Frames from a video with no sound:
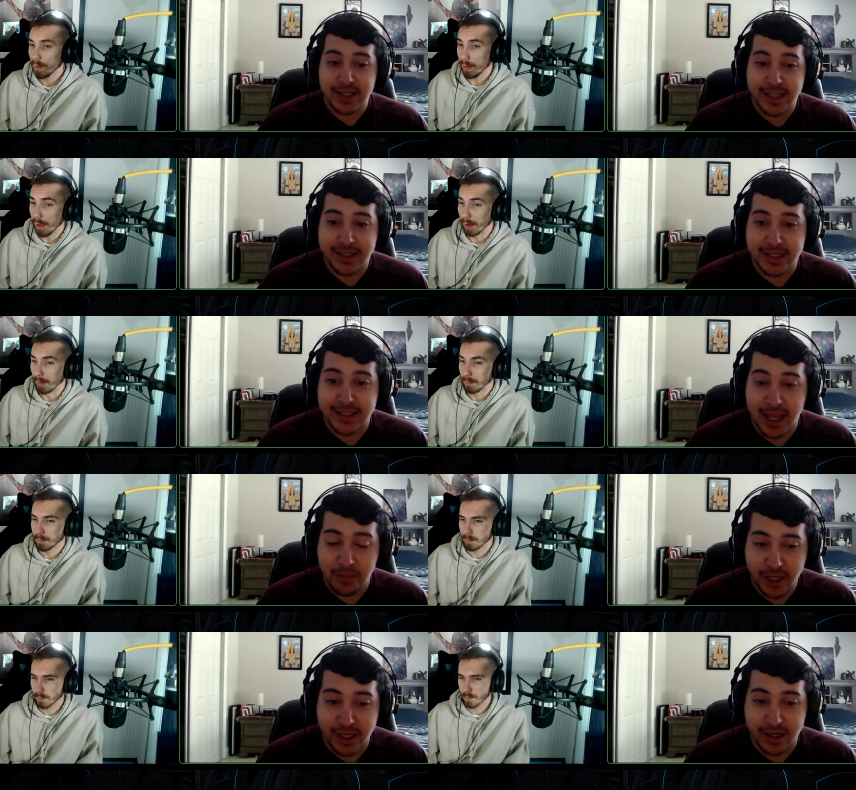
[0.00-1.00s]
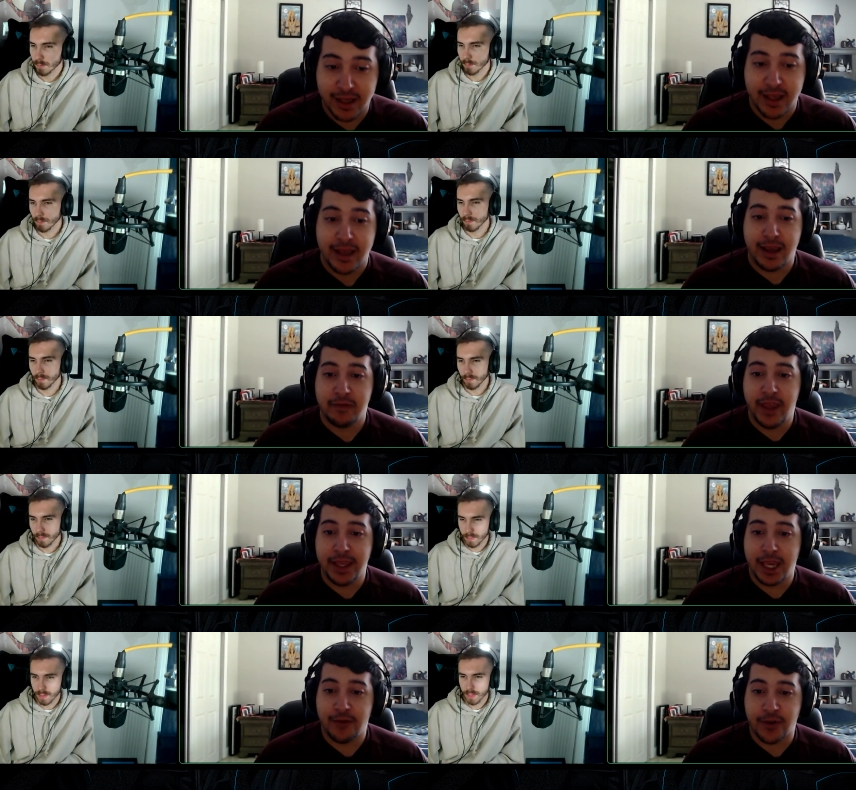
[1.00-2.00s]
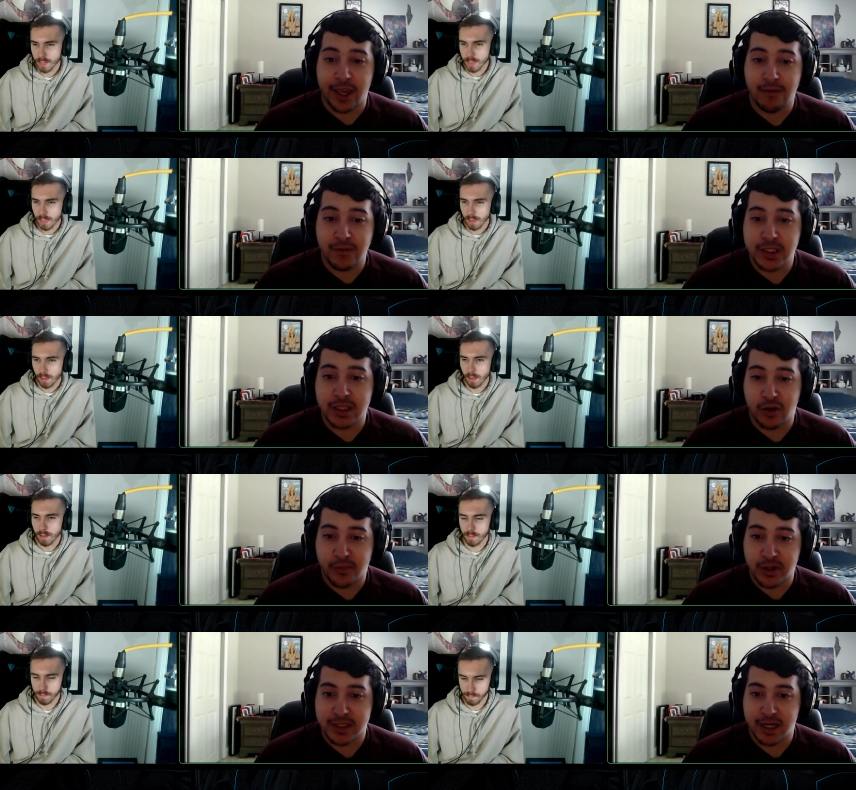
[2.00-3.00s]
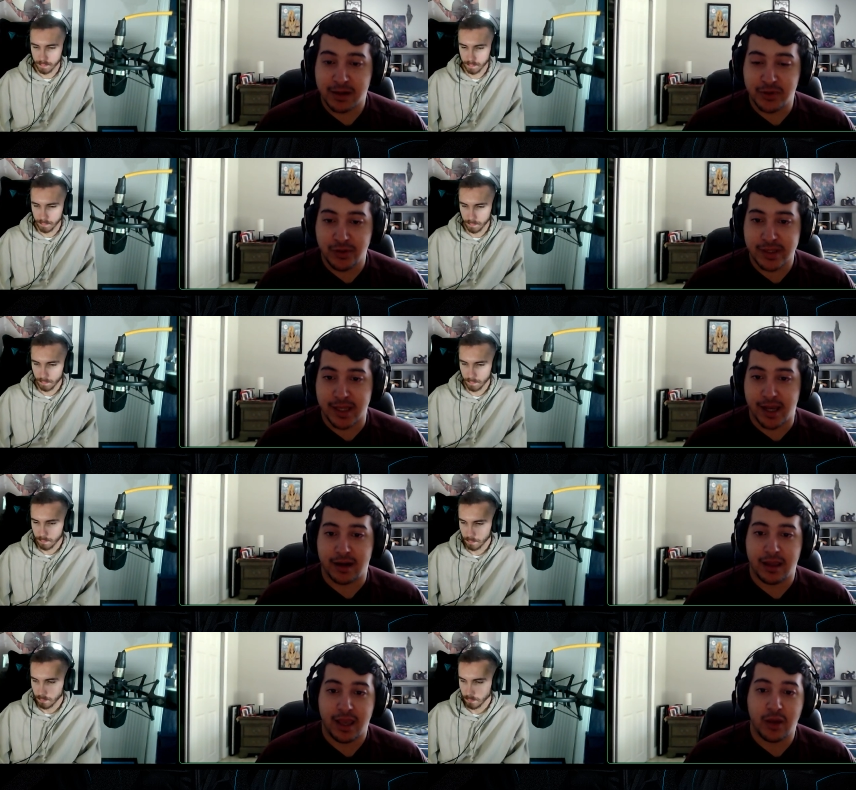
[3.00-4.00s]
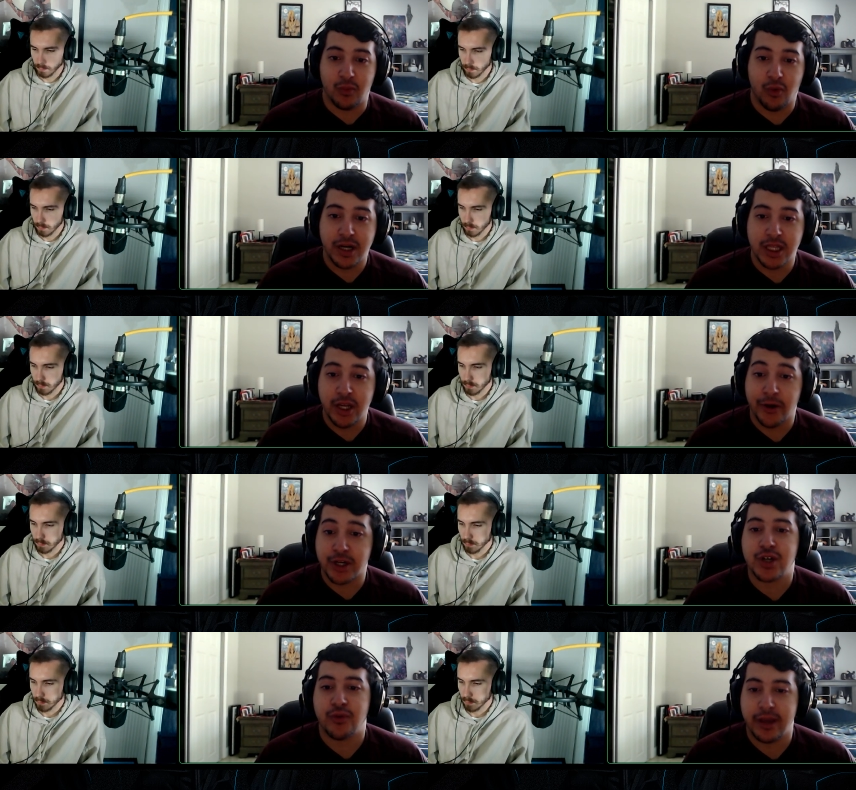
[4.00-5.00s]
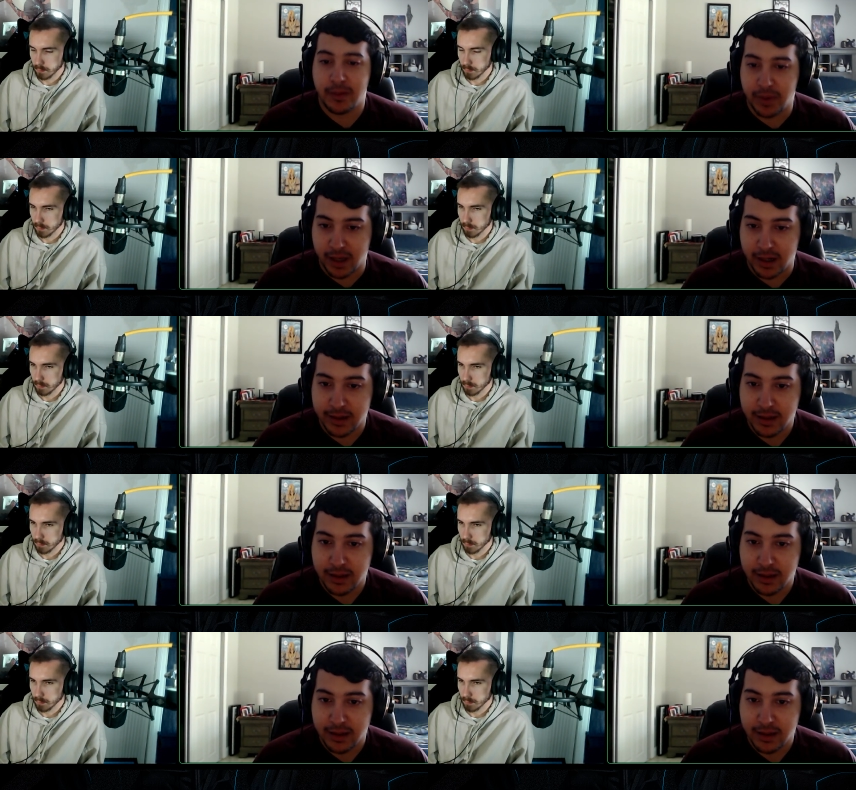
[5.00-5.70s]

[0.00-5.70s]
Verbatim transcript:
Speaker 1: decided yeah. to step in and they gave every single person that abused that a one year trade ban